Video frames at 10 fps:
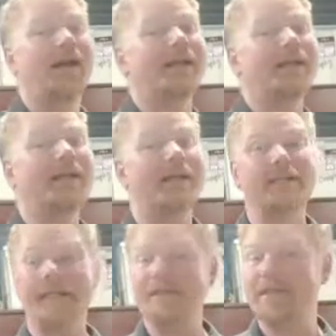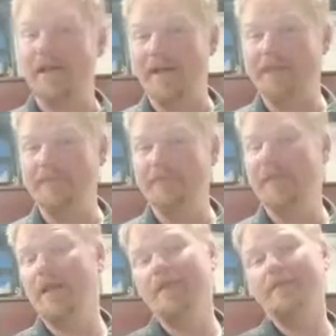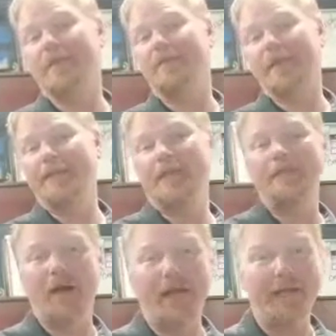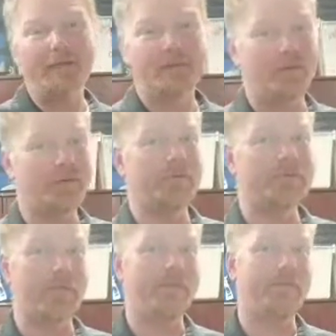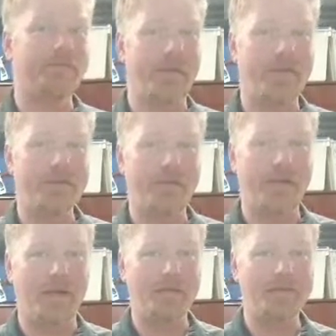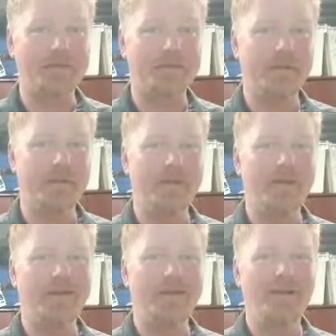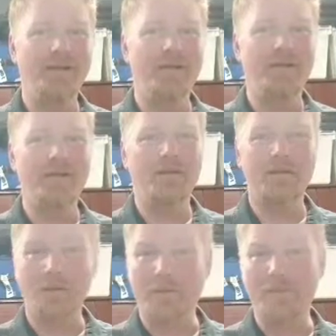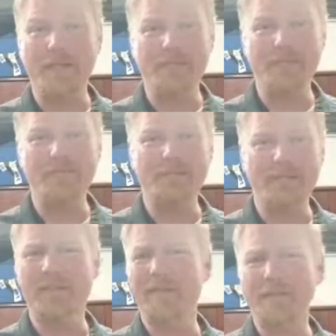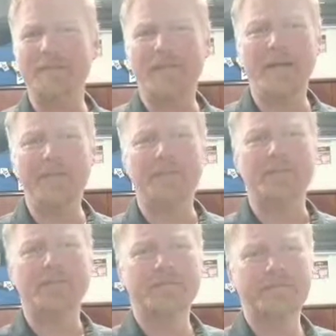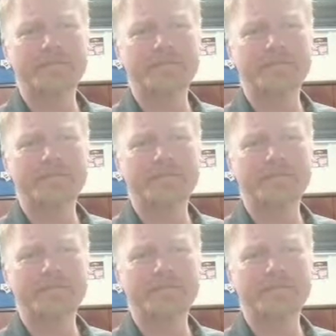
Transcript: Again, it takes time. Some people might go through the cycle faster than others. Normally, though, it takes about 5 years.